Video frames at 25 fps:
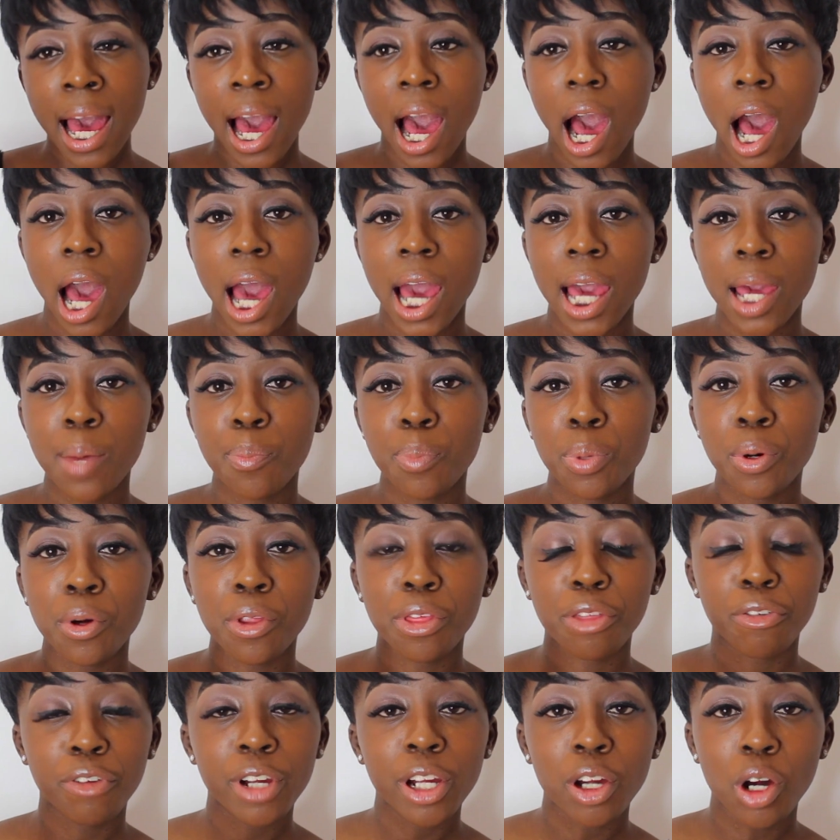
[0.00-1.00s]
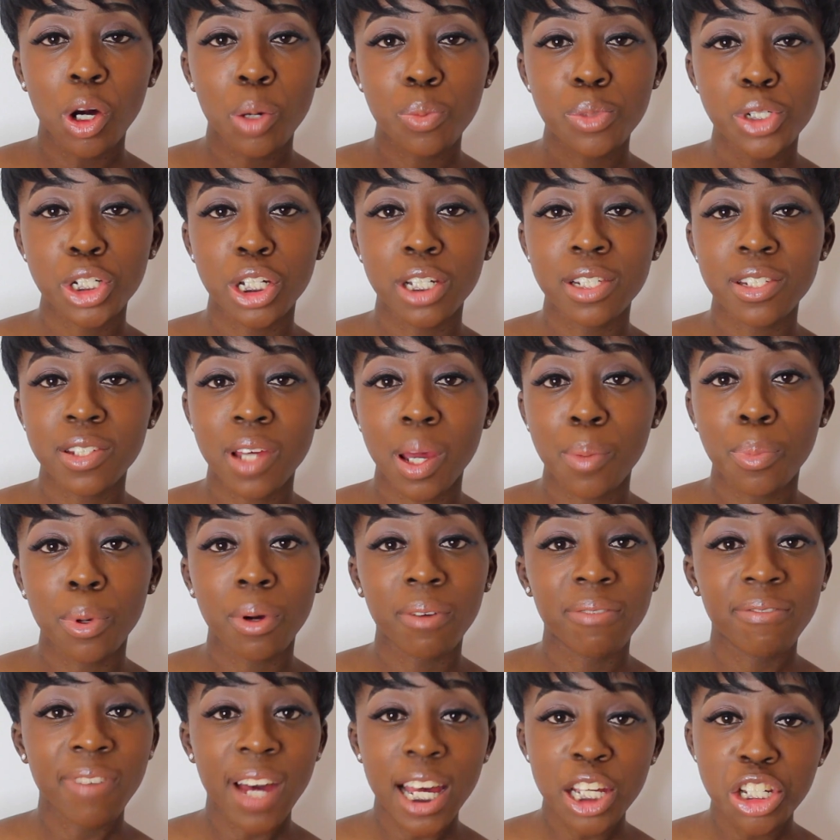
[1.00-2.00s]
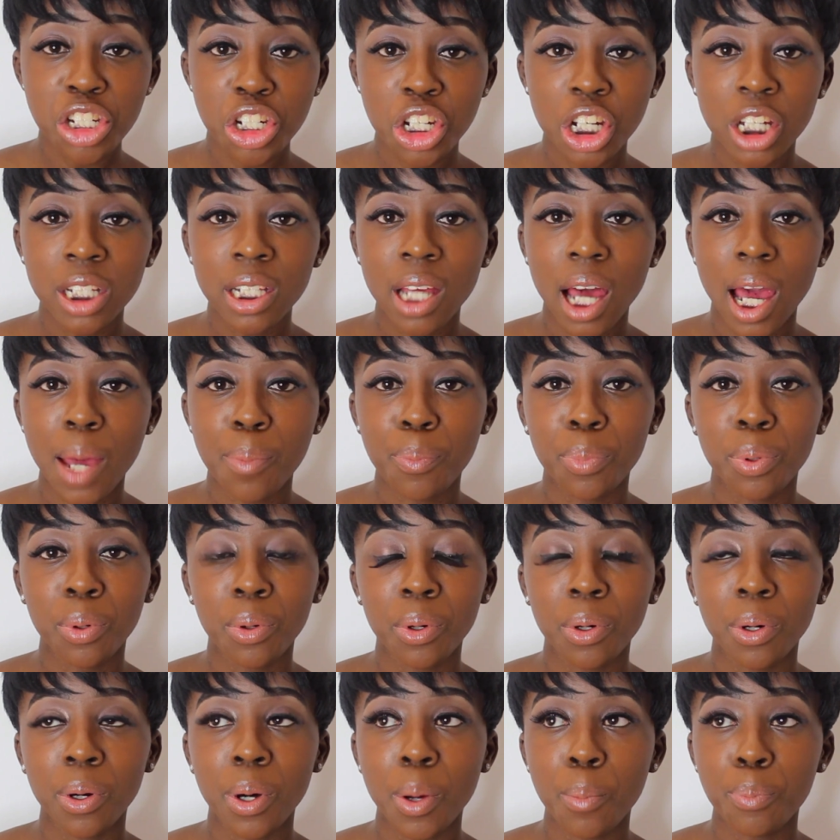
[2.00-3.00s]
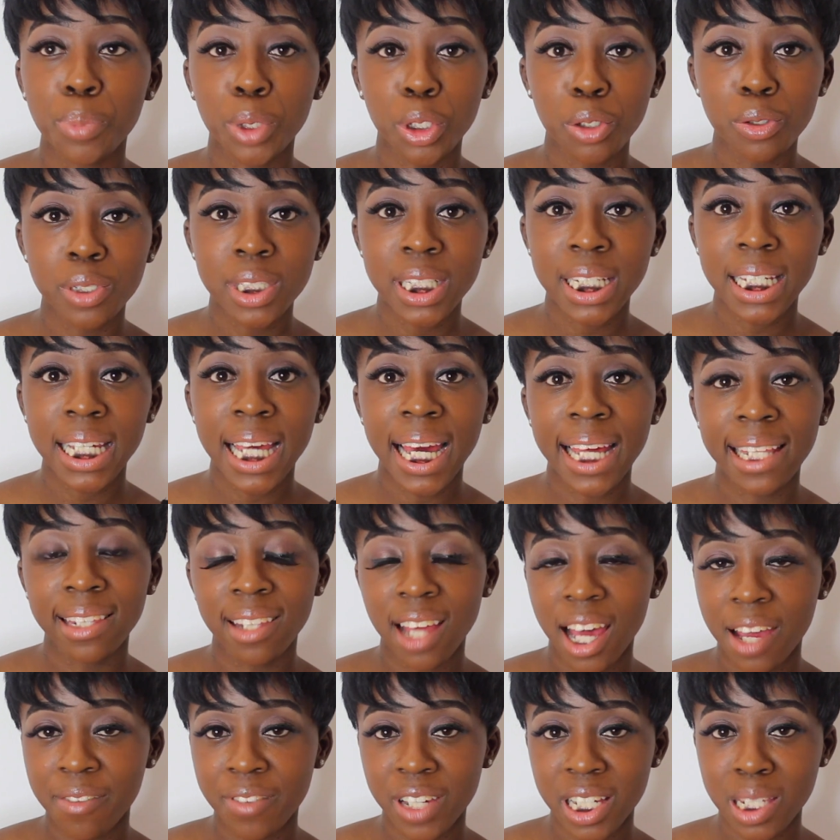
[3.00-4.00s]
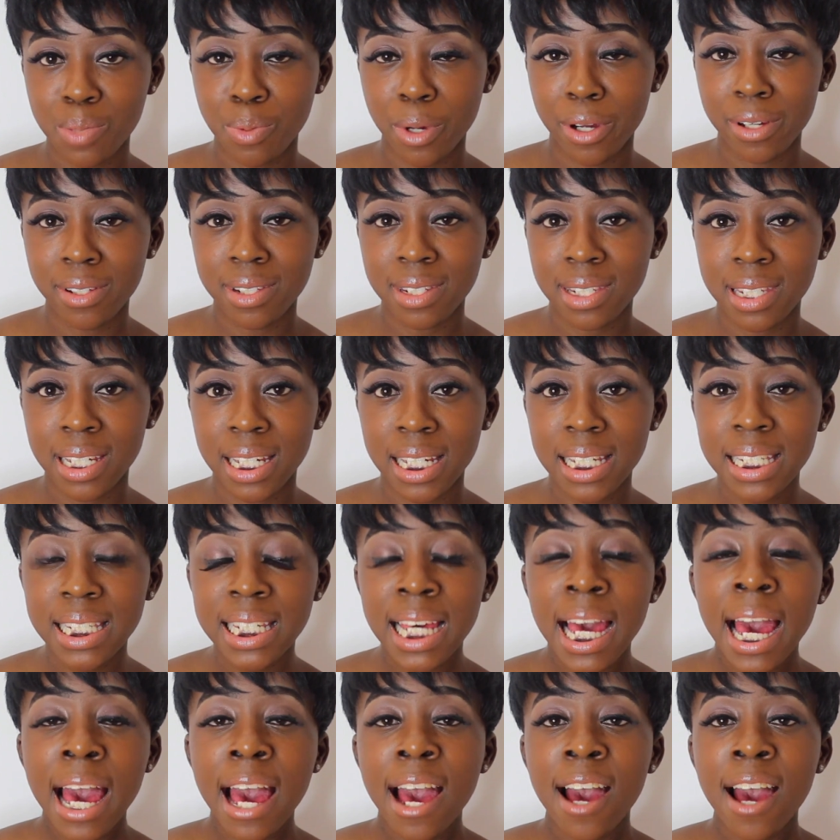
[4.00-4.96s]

I put 3 options. So I put fashion, I put beauty, and life experiences.